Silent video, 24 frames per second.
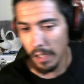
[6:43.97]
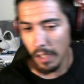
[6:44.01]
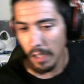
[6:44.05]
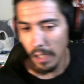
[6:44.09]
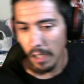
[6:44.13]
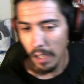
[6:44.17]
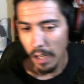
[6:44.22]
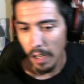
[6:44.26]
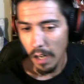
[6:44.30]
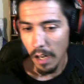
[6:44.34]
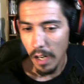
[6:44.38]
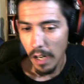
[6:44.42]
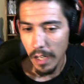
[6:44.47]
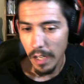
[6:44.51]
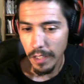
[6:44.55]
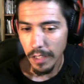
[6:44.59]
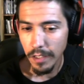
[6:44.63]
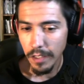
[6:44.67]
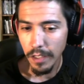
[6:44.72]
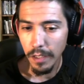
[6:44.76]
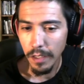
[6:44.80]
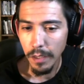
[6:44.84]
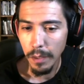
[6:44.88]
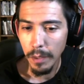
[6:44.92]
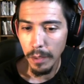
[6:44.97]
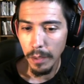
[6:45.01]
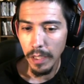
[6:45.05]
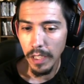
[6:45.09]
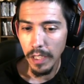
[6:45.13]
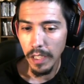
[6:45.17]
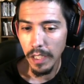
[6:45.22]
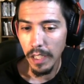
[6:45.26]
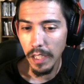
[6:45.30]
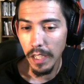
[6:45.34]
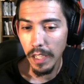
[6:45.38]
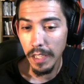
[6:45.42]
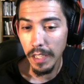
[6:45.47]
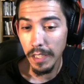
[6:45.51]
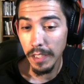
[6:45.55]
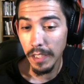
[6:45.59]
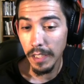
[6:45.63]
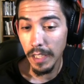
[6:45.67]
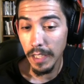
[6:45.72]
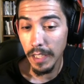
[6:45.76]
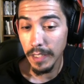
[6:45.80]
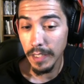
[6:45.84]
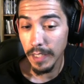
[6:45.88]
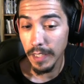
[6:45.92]
All right, so uh, I
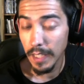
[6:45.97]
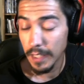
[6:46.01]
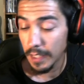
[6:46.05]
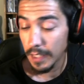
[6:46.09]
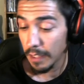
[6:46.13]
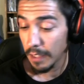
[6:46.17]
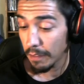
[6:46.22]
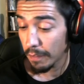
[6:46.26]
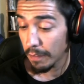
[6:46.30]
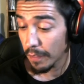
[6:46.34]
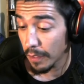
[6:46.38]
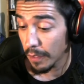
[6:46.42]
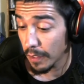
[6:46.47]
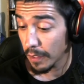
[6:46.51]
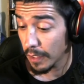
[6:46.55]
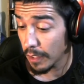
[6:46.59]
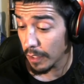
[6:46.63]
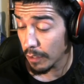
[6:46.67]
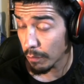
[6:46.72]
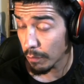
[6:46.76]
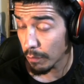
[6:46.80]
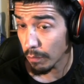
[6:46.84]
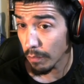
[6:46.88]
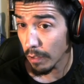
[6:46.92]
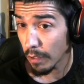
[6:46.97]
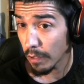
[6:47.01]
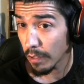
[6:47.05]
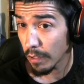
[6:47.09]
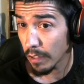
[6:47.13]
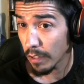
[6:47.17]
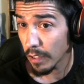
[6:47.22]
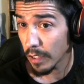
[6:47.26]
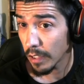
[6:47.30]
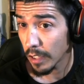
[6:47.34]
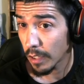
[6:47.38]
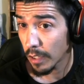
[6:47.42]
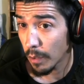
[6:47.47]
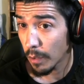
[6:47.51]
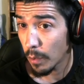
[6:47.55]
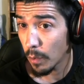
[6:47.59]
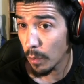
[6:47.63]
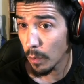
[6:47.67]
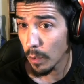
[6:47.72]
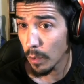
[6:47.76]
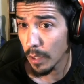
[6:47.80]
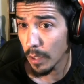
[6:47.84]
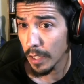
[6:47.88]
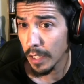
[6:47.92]
guess that's it for this
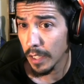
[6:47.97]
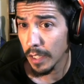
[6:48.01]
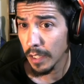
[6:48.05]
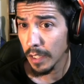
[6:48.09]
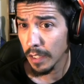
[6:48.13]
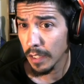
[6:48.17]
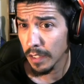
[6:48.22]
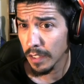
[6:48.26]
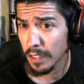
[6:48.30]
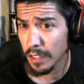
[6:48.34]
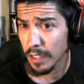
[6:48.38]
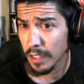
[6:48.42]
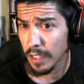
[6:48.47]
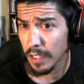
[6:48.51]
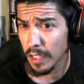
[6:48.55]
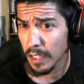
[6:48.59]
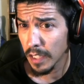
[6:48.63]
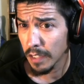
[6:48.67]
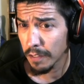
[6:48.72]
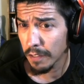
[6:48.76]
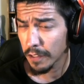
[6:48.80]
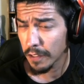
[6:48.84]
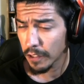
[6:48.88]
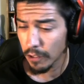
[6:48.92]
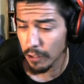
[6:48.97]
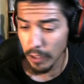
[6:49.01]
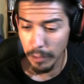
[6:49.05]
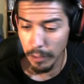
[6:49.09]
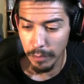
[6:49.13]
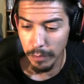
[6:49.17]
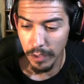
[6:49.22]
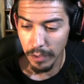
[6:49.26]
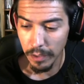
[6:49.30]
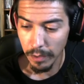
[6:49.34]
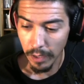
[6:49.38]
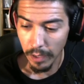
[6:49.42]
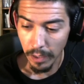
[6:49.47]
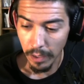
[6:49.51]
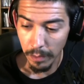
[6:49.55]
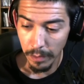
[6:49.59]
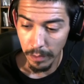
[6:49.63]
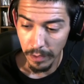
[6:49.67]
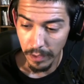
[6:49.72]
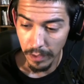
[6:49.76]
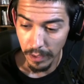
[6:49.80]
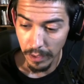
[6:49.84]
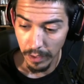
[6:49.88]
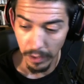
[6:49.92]
recording and stuff. Stream's still going,
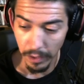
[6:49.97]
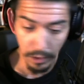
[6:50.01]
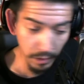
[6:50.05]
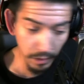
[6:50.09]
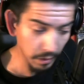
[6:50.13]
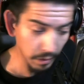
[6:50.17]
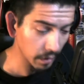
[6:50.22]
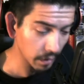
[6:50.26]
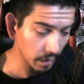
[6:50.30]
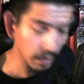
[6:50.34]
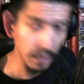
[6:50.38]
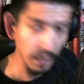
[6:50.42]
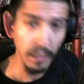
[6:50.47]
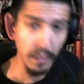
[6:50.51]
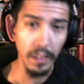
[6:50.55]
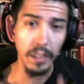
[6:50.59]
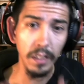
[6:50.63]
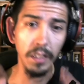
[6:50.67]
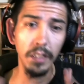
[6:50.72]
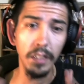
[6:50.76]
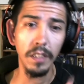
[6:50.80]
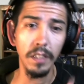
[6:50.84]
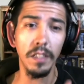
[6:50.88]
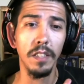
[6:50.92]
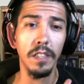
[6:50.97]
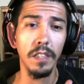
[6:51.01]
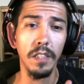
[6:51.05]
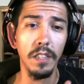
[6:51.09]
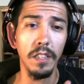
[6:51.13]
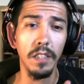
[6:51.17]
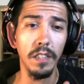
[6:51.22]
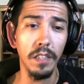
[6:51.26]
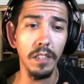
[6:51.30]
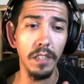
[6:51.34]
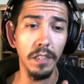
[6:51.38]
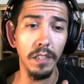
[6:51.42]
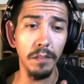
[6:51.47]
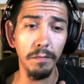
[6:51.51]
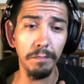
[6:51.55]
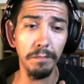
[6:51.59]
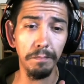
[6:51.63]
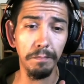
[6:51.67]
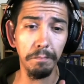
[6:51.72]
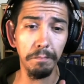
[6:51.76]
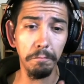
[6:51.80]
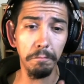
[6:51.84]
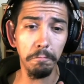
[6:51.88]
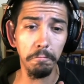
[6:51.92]
so yep.
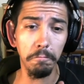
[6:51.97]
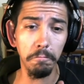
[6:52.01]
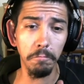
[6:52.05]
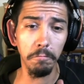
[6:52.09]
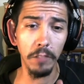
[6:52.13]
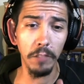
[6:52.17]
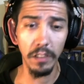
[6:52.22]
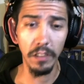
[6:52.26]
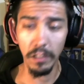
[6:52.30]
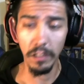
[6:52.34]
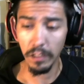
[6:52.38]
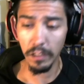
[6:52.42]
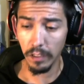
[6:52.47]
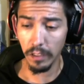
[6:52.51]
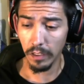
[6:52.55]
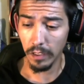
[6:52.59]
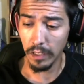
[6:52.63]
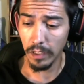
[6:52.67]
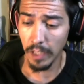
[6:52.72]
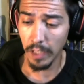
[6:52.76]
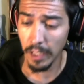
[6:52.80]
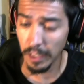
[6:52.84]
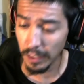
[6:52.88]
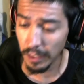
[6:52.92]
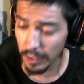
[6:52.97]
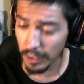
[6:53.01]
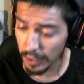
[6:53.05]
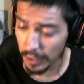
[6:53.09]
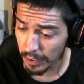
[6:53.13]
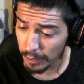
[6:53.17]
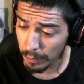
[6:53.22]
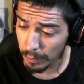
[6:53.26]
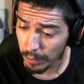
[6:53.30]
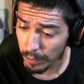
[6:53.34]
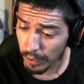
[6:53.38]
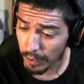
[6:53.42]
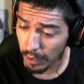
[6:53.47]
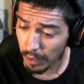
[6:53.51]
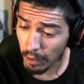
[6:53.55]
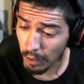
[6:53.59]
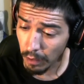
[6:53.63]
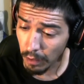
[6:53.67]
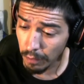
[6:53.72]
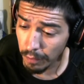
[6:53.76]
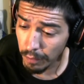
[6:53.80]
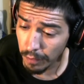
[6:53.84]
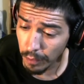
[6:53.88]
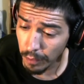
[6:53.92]
Thank you all
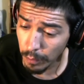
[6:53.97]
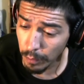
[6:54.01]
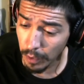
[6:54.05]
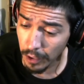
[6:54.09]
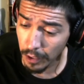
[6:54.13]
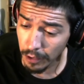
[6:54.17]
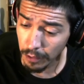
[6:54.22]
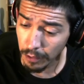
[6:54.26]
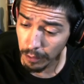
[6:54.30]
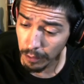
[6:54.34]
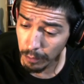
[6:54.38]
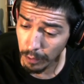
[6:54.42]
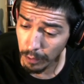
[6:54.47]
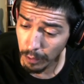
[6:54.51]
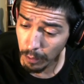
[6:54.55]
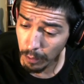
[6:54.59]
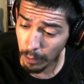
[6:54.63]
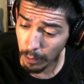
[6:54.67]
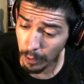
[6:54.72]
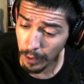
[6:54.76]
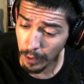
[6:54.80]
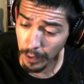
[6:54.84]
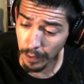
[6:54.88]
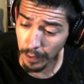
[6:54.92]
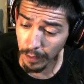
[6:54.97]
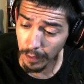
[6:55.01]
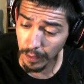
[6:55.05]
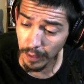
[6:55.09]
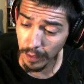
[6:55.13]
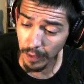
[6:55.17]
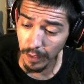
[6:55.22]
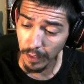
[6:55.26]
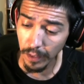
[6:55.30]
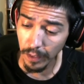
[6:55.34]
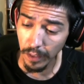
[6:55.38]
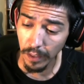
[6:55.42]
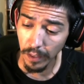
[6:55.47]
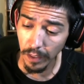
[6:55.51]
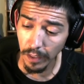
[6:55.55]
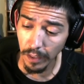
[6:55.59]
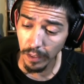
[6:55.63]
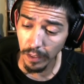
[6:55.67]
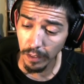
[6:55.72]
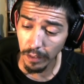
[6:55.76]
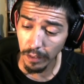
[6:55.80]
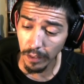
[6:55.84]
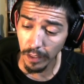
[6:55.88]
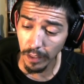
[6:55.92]
for watching the recording,
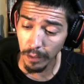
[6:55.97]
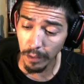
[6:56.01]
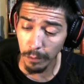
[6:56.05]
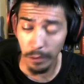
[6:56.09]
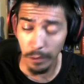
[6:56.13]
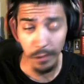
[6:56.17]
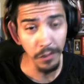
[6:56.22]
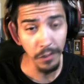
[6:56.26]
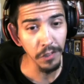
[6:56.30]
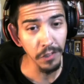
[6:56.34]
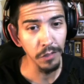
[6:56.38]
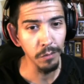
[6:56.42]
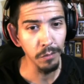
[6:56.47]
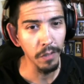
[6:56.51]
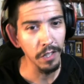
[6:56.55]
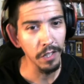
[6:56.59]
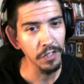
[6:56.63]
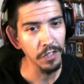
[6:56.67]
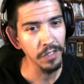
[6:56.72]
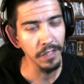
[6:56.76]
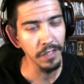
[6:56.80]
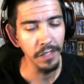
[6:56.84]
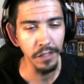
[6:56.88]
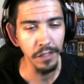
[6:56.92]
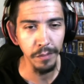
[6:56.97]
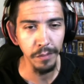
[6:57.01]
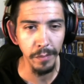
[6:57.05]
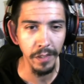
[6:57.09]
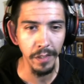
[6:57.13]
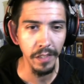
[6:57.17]
or well, just watching this, man.